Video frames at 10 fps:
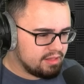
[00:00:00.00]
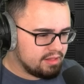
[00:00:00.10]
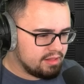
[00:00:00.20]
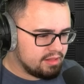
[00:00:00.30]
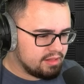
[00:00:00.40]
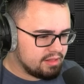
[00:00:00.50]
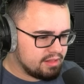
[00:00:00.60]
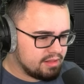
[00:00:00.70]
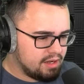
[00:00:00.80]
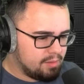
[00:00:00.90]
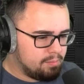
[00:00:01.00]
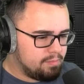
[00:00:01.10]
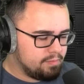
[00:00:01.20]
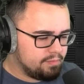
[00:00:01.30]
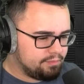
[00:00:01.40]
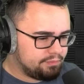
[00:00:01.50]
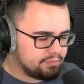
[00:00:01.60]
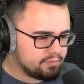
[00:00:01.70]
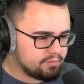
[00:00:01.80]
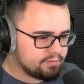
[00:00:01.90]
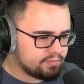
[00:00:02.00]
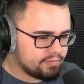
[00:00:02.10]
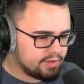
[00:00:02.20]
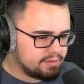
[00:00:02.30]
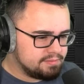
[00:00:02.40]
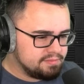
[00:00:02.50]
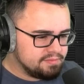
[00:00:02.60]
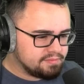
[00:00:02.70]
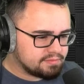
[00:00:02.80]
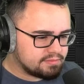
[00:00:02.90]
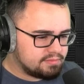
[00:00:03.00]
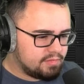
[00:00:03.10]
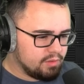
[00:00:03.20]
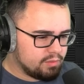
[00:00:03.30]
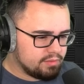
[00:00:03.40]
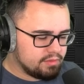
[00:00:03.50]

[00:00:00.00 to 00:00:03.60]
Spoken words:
but we might have to use my bomb! I made it myself.